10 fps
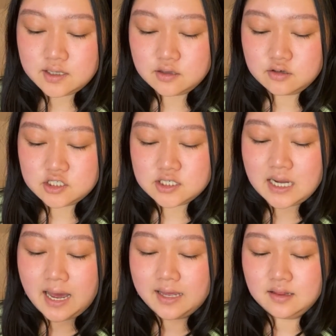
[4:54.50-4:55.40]
conclusion,
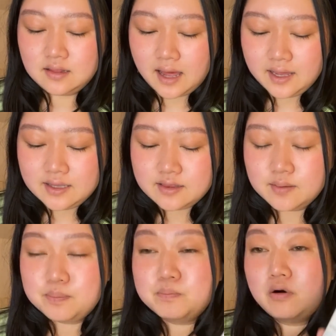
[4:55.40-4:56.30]
I like
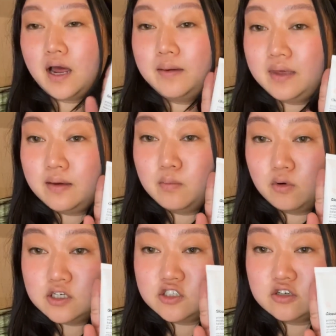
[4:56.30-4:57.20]
the Priming
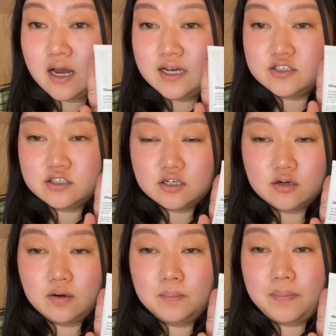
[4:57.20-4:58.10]

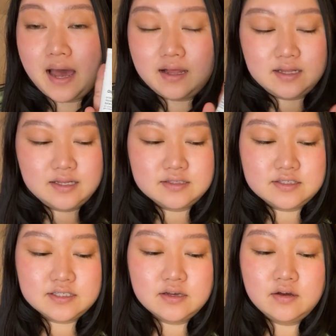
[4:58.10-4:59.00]
Moisturizer
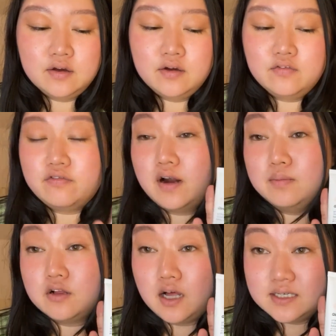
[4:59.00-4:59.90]
Balance
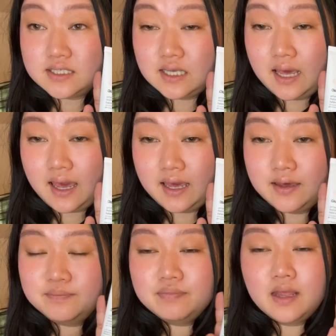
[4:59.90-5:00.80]
from Glossier.
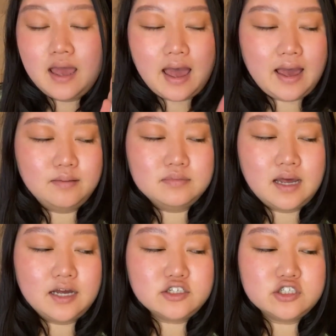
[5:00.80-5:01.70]
I'm
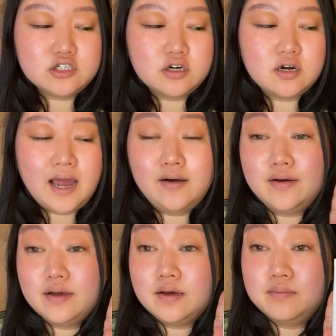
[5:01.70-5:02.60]
not sure how
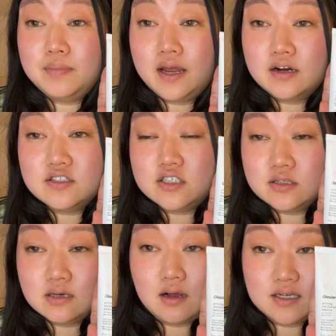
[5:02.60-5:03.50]
it compares to
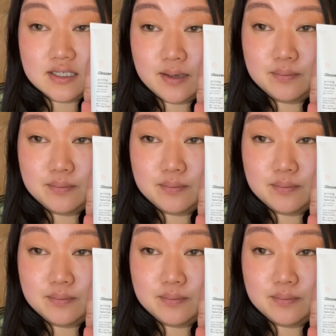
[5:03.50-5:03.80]
the Glossier